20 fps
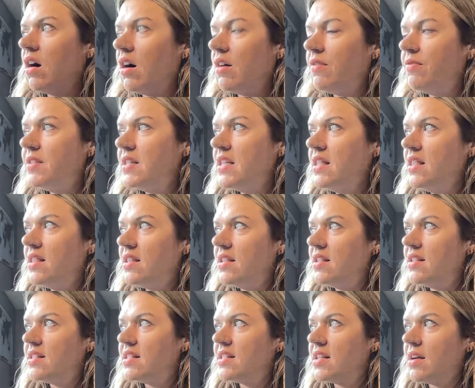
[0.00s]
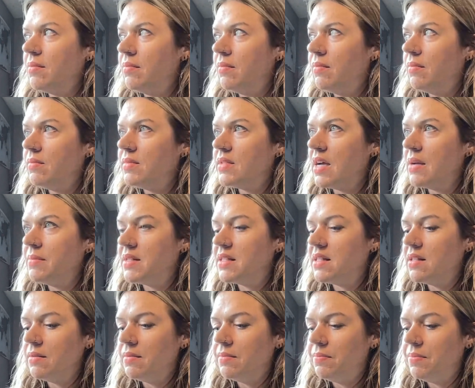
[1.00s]
often sometimes
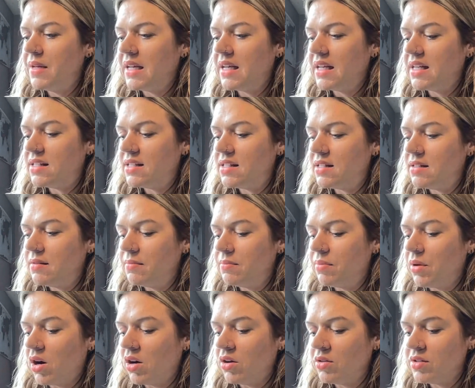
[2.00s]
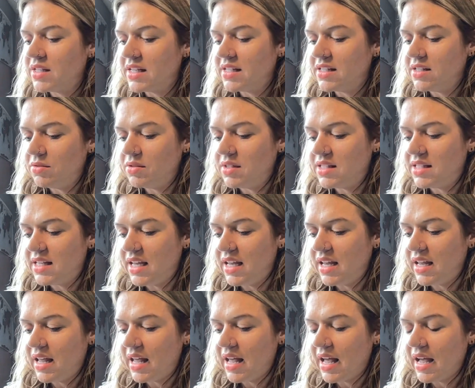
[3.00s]
the biggest potholes, as you would
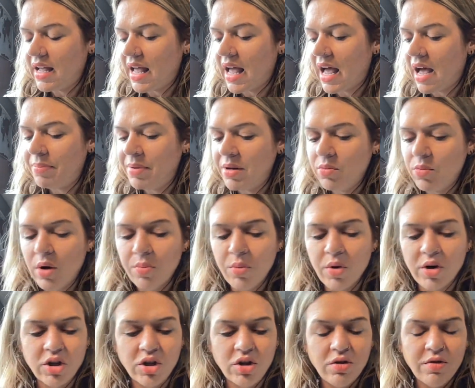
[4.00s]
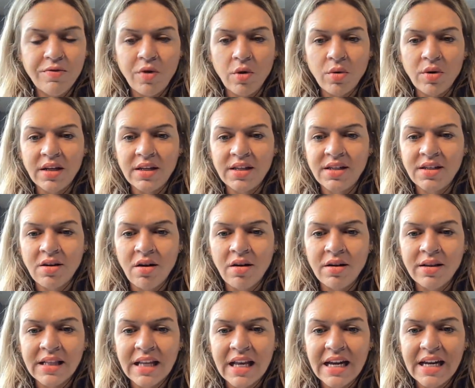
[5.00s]
say, happen when we're too focused
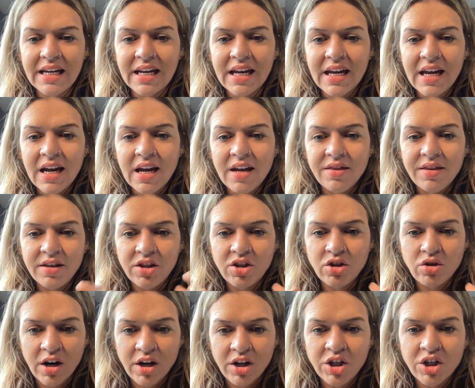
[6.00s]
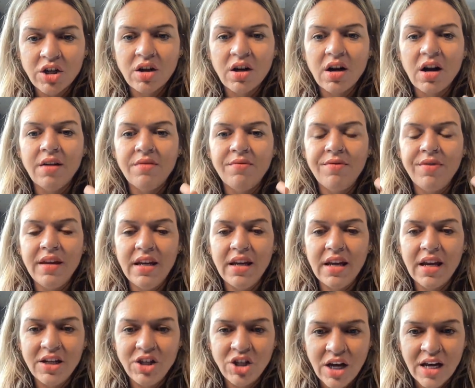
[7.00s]
on like the structure of the
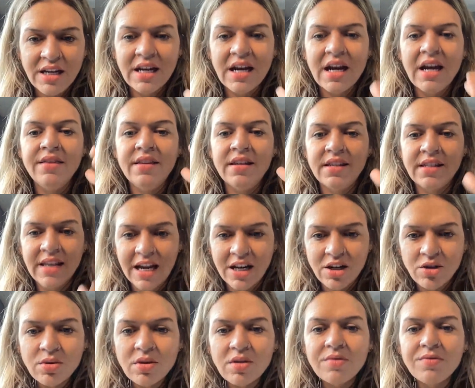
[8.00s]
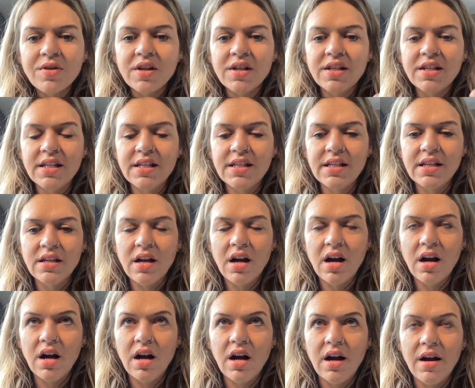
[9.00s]
agenda and the schedule versus
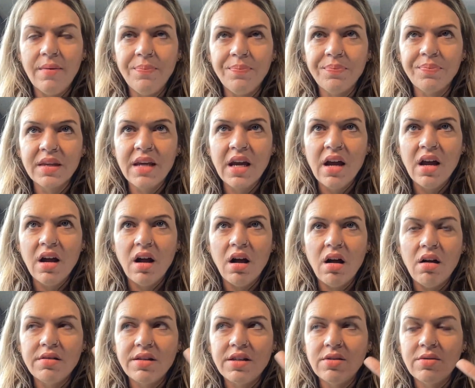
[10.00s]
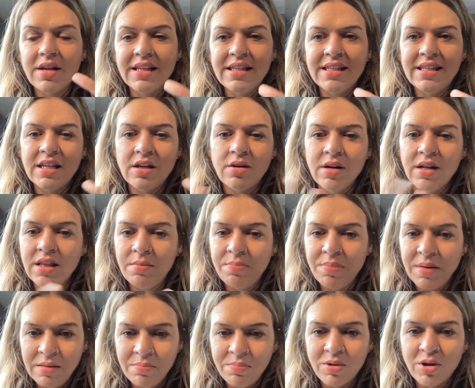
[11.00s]
um also considering the
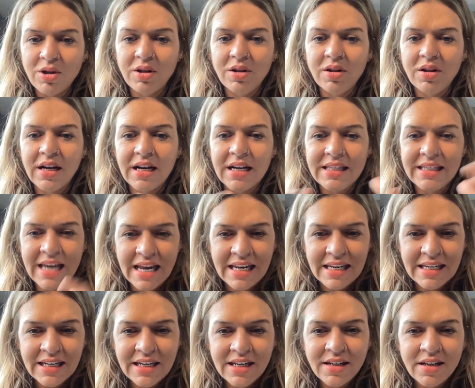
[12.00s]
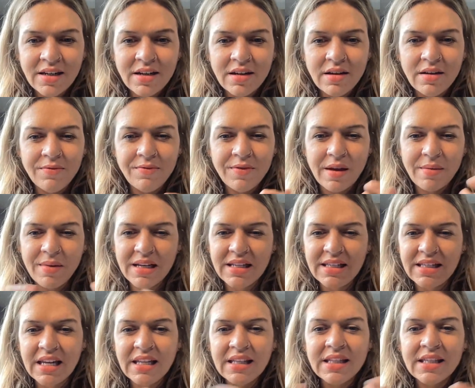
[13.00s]
people attending, if that makes
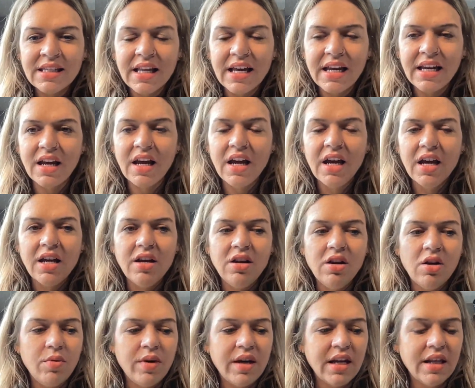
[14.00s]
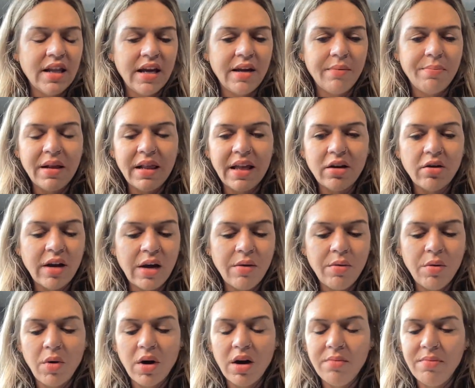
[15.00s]
sense. Like, we can like be like, okay,
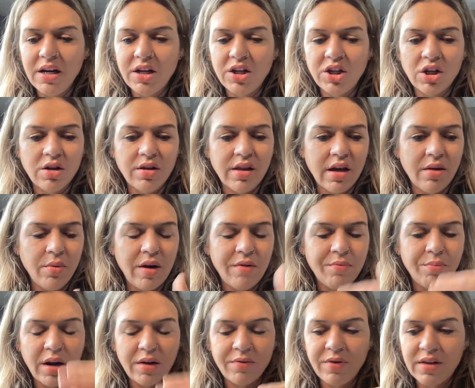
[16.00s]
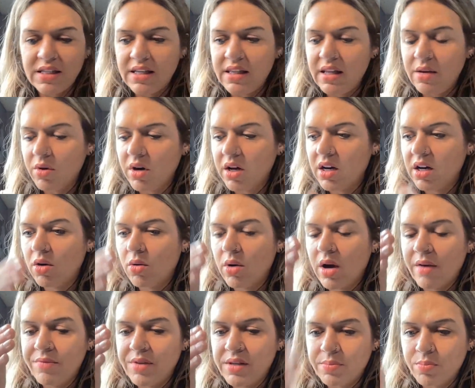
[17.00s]
we want to make sure that we have breakfast and then we're gonna go
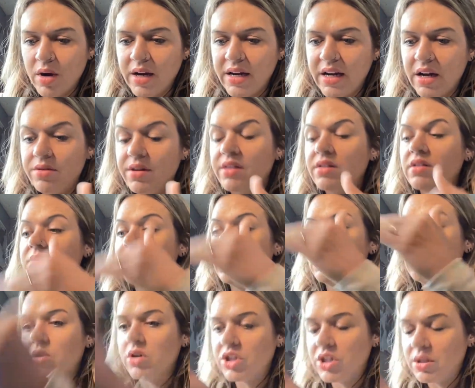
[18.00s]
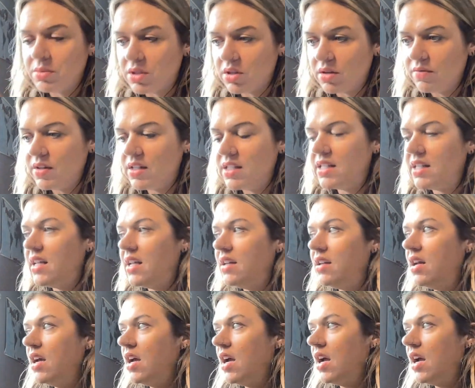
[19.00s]
have this breakout and then there's gonna be worship service and then